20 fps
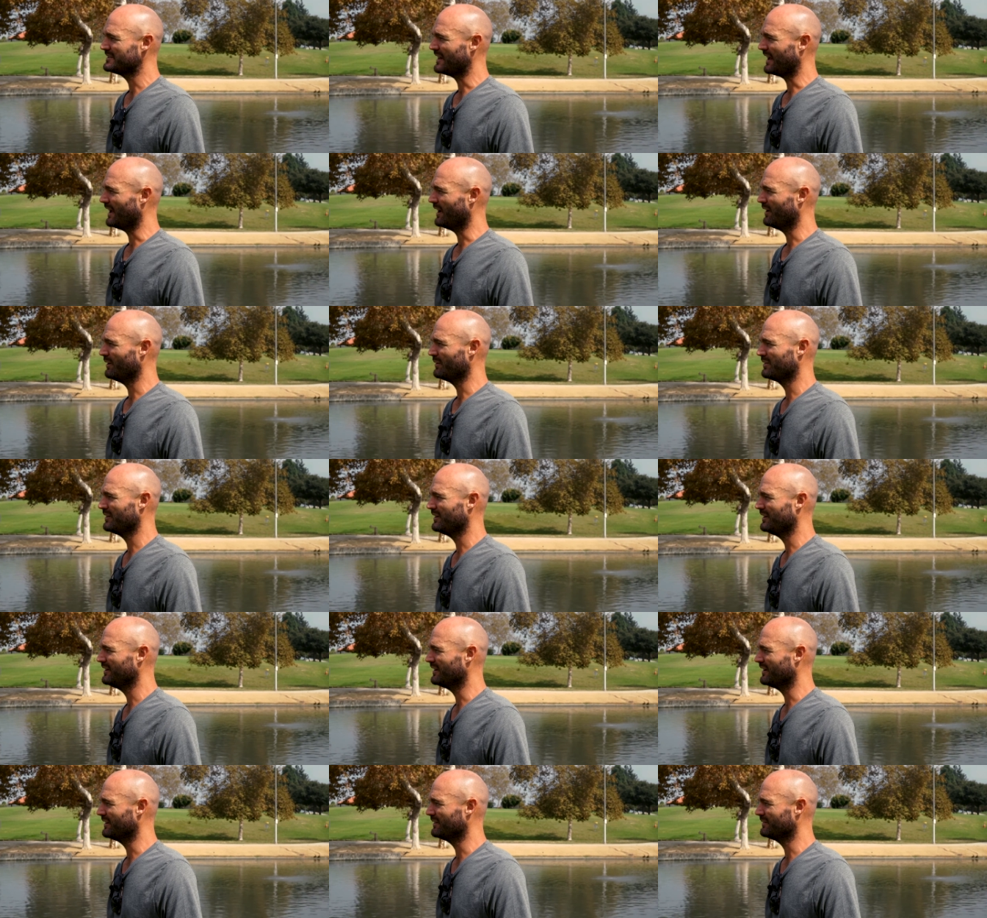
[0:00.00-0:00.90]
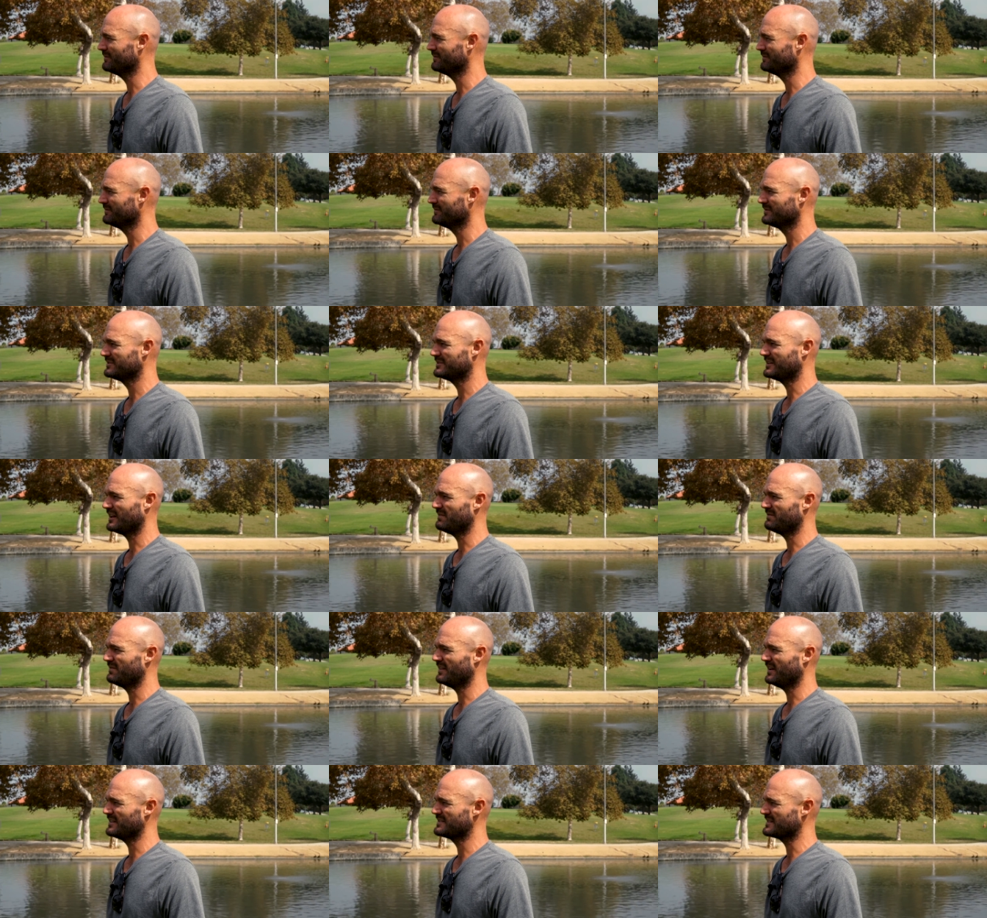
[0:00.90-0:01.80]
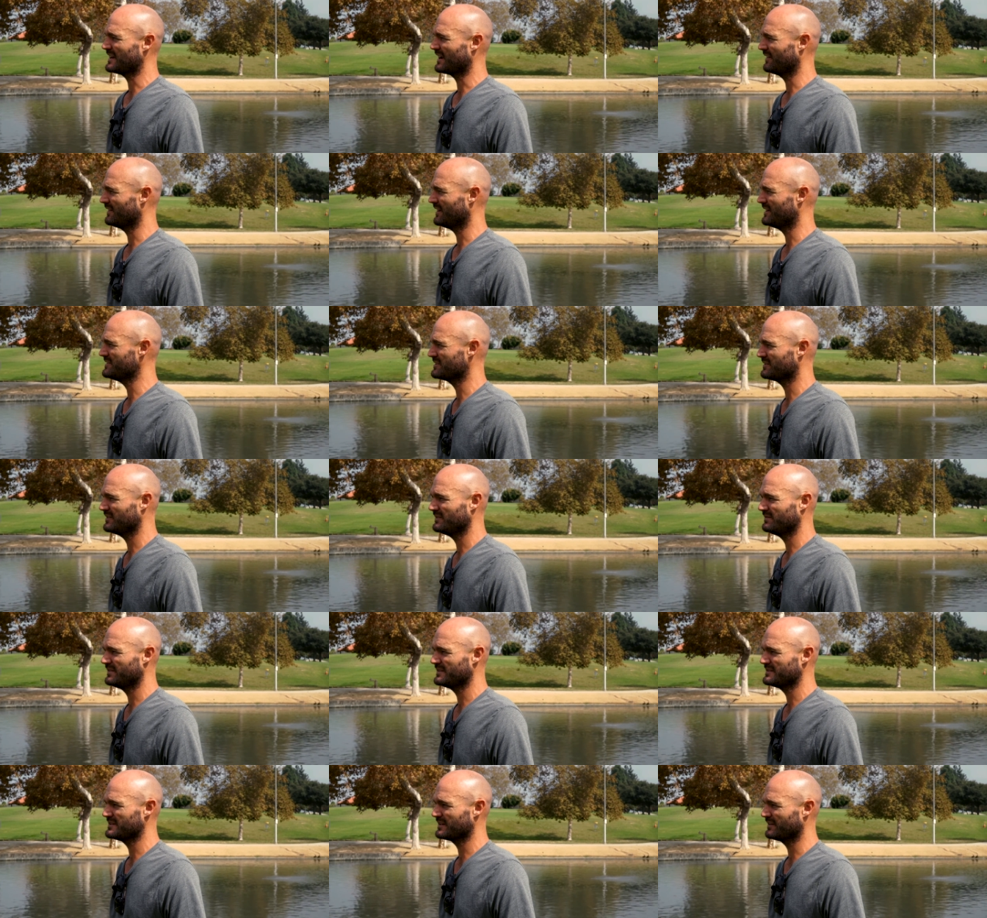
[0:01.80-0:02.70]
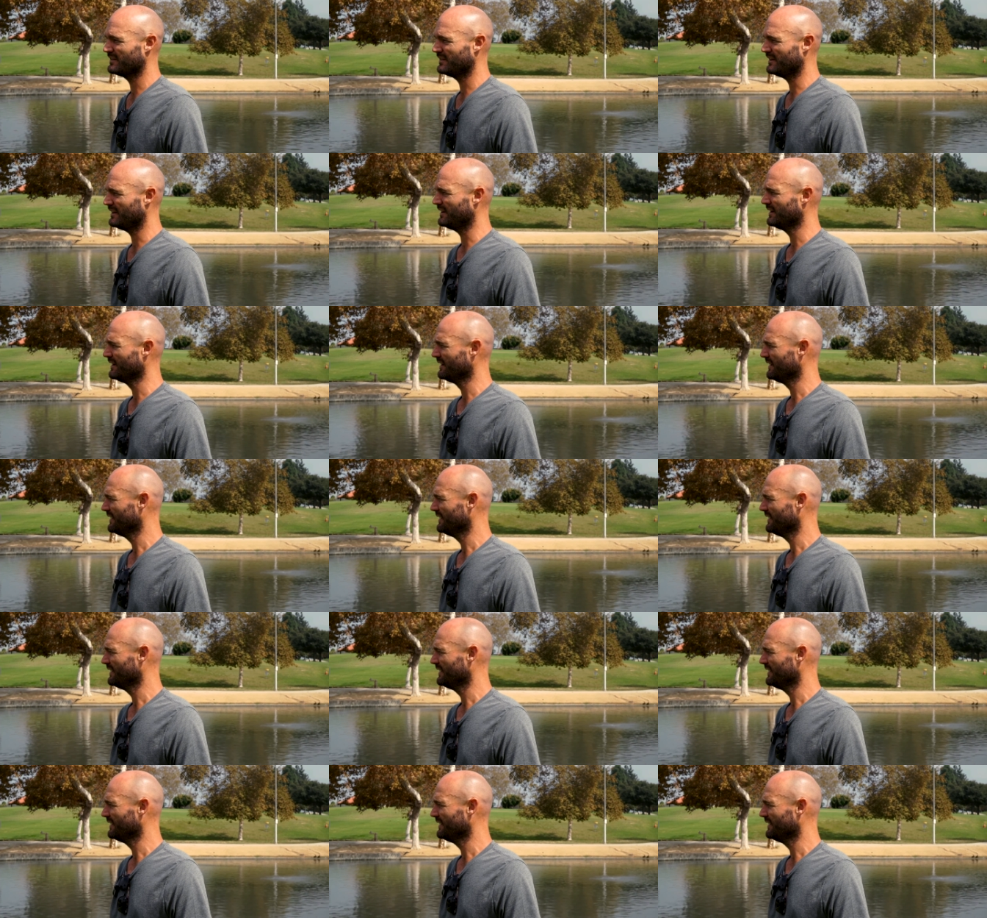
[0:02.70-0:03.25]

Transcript: stay healthy and stay fit psychologically, physically,